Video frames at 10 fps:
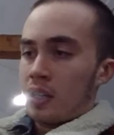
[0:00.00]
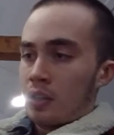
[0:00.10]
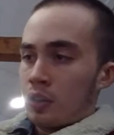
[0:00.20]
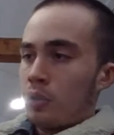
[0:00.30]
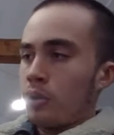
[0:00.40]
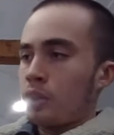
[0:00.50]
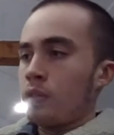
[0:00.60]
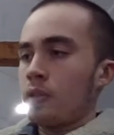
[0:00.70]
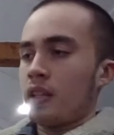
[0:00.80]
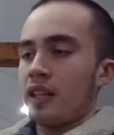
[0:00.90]
Hoot Hoot.
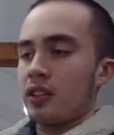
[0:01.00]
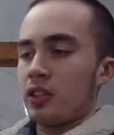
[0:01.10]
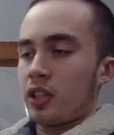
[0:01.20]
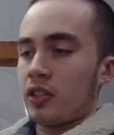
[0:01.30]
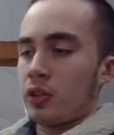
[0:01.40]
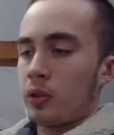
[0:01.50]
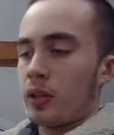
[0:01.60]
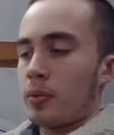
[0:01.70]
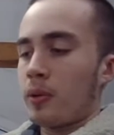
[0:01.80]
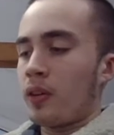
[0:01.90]
That's a Gen 2er,
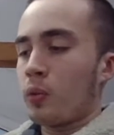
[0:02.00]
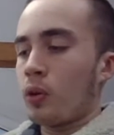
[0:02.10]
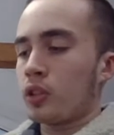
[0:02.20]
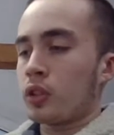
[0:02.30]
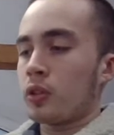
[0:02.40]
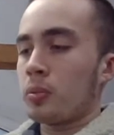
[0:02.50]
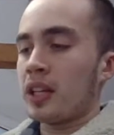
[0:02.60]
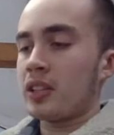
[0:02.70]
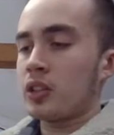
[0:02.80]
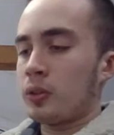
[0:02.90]
but we have Wartortle,
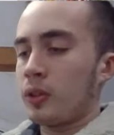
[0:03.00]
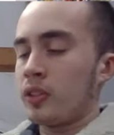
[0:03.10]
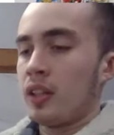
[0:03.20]
Blastoise.